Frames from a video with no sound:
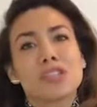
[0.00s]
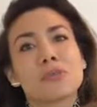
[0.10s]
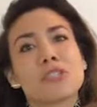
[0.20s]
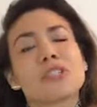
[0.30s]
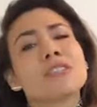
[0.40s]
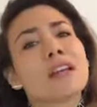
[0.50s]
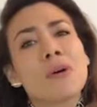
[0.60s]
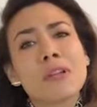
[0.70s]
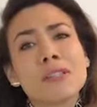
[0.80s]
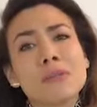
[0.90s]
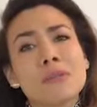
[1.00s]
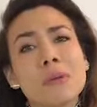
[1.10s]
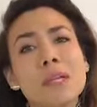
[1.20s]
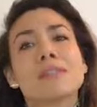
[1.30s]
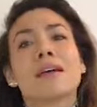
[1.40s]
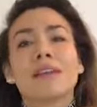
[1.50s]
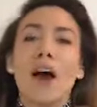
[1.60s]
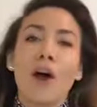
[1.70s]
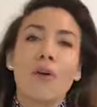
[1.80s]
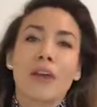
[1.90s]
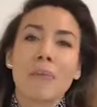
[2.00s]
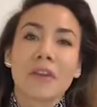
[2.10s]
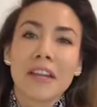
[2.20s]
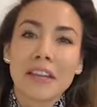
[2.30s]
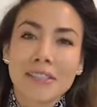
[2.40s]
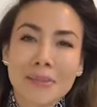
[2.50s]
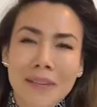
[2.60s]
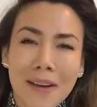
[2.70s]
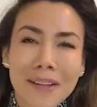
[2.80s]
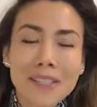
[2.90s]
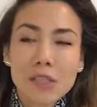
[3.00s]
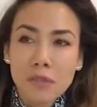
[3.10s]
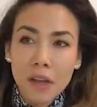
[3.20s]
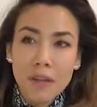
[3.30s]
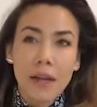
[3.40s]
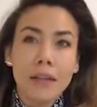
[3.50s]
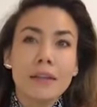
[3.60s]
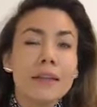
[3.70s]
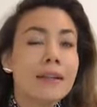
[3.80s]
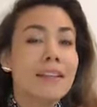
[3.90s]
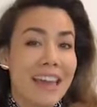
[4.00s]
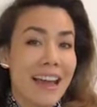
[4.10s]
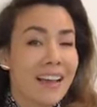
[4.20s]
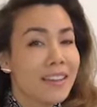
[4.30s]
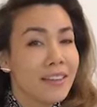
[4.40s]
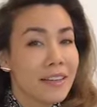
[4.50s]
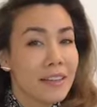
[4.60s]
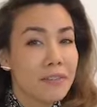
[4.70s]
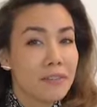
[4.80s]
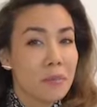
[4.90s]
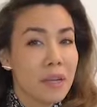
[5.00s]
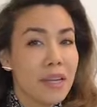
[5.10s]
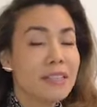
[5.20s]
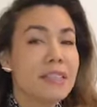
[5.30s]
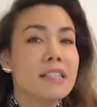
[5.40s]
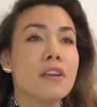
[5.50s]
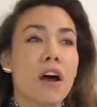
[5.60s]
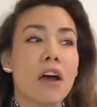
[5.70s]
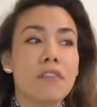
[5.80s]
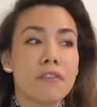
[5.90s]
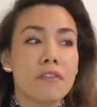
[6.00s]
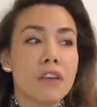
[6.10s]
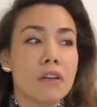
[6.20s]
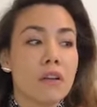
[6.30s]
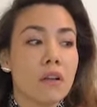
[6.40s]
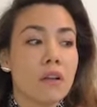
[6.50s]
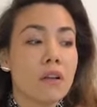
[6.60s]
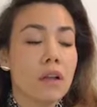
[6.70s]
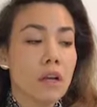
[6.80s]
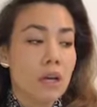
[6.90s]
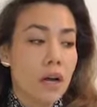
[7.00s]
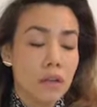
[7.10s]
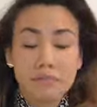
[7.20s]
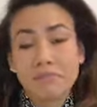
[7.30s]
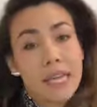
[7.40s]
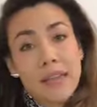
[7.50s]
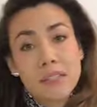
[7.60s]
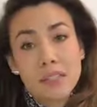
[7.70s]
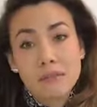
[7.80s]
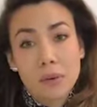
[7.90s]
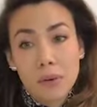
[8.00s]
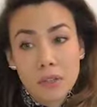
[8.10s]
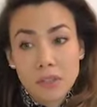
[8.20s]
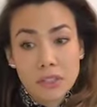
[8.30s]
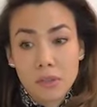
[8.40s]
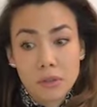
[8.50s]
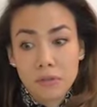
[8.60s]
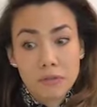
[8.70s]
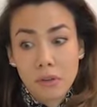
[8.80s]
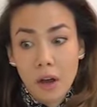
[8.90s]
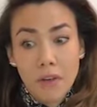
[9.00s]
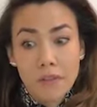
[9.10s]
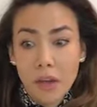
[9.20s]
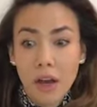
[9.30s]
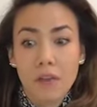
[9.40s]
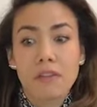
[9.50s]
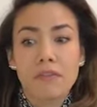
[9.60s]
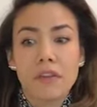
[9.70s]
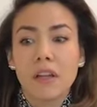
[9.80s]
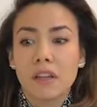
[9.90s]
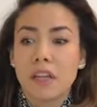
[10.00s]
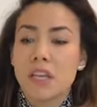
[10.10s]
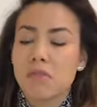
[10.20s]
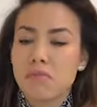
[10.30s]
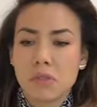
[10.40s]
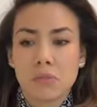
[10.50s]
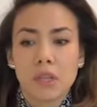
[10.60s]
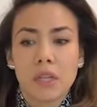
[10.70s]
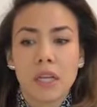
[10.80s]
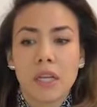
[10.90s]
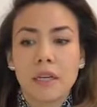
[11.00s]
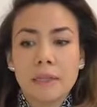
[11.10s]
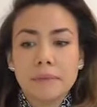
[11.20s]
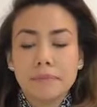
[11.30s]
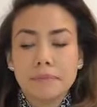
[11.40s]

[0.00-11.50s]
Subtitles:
just when she's like, oh, that's so sweet, he's like, okay, I'm gonna kiss you now. It just felt a little calculated for me. It did not feel candid or just sort of off the cuff. It felt like he was really,